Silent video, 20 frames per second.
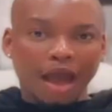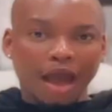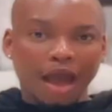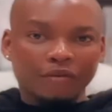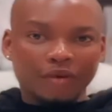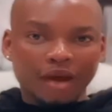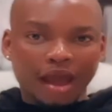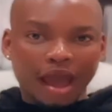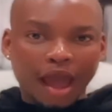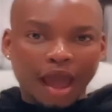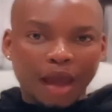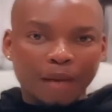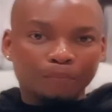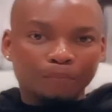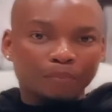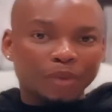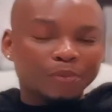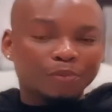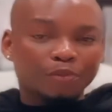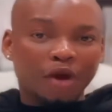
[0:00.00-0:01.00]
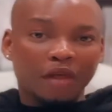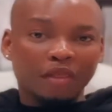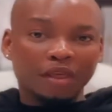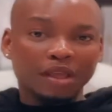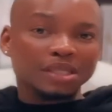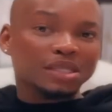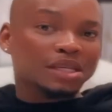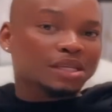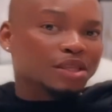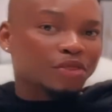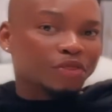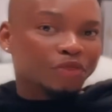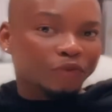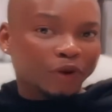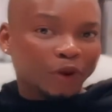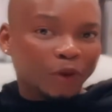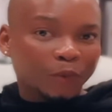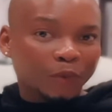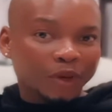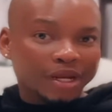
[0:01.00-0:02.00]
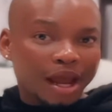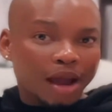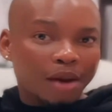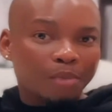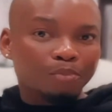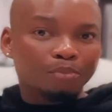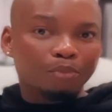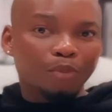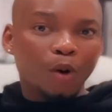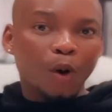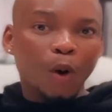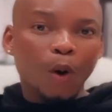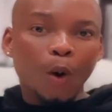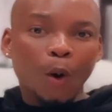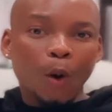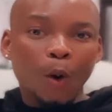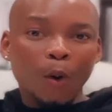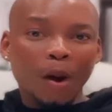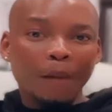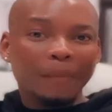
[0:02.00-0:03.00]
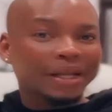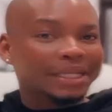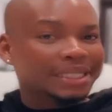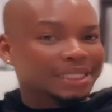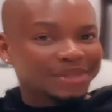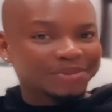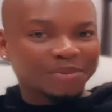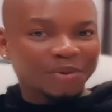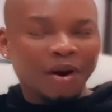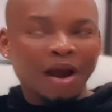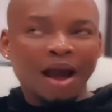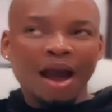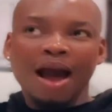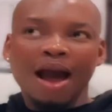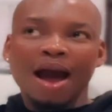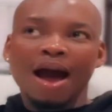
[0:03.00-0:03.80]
a Big Brother Season 3 winner, Mpho Wa Badimo.